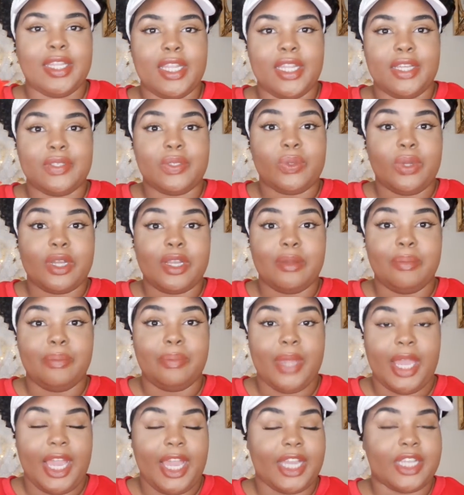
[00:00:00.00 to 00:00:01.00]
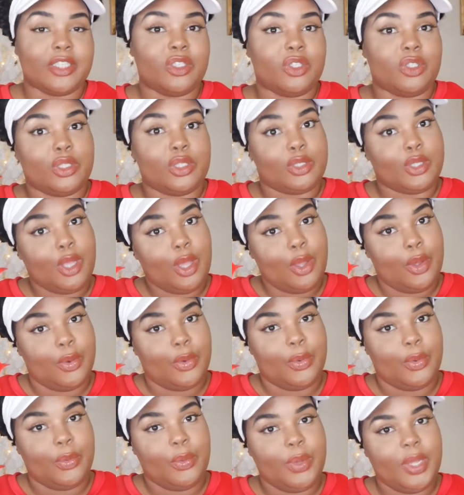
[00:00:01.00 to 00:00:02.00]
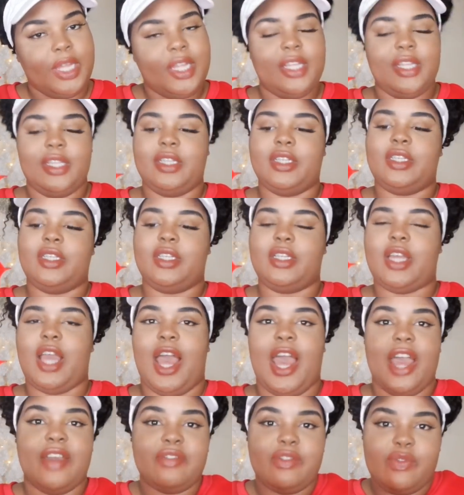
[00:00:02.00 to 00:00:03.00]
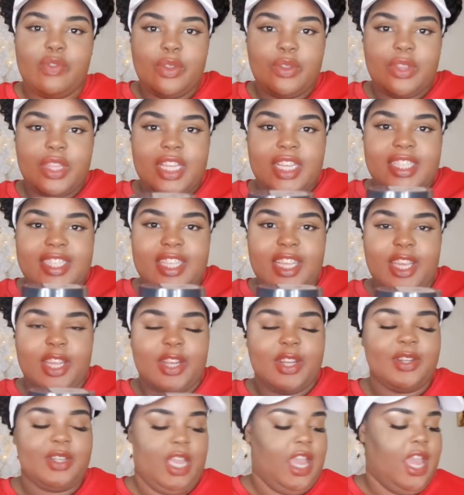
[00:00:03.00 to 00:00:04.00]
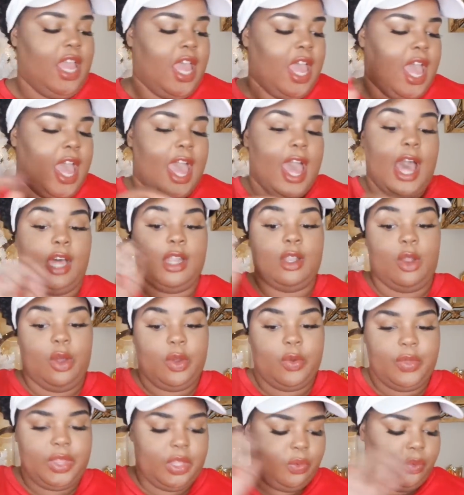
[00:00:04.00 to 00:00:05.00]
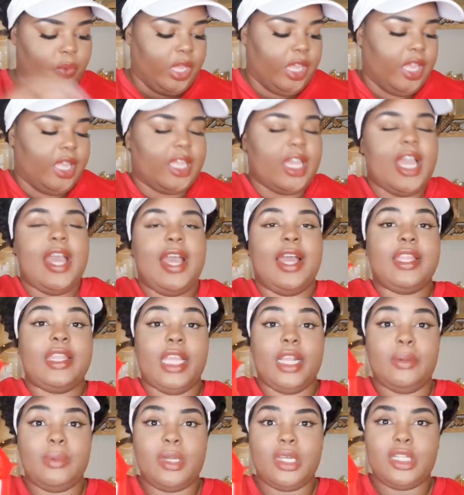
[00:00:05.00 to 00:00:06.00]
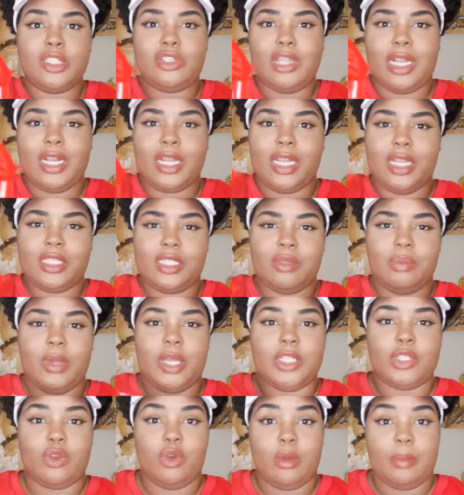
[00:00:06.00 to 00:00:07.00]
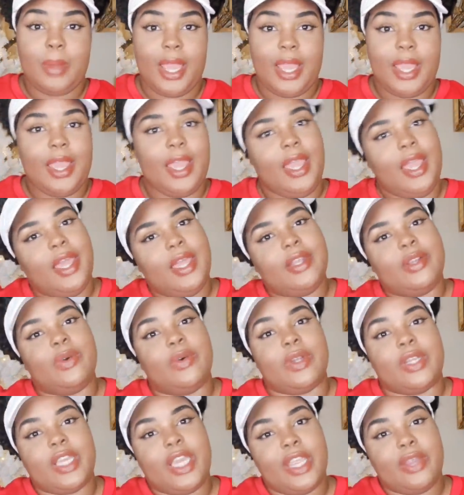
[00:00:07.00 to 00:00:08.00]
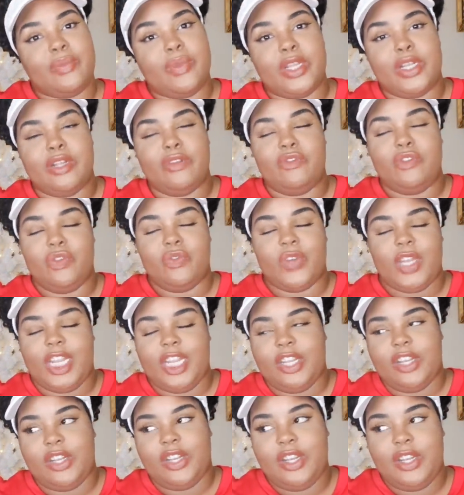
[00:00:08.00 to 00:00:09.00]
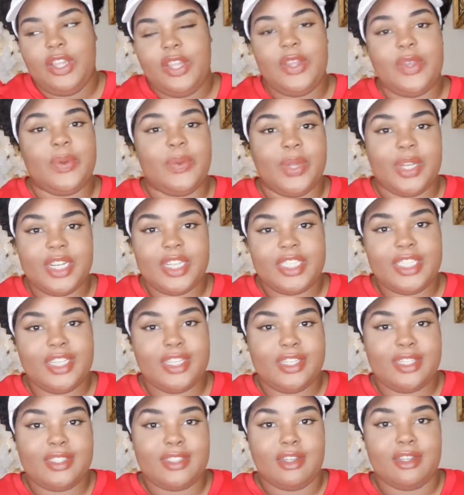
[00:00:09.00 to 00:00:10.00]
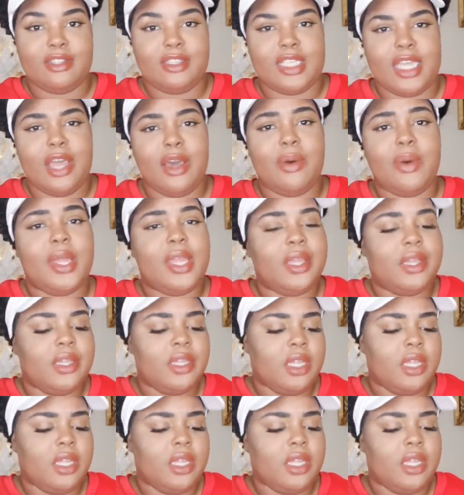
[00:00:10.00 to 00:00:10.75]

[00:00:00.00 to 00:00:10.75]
loves, welcome back. So I have a few things here along with the wig that I'm gonna try to customize on my head on camera in a viewfinder. We're gonna see how this turns out.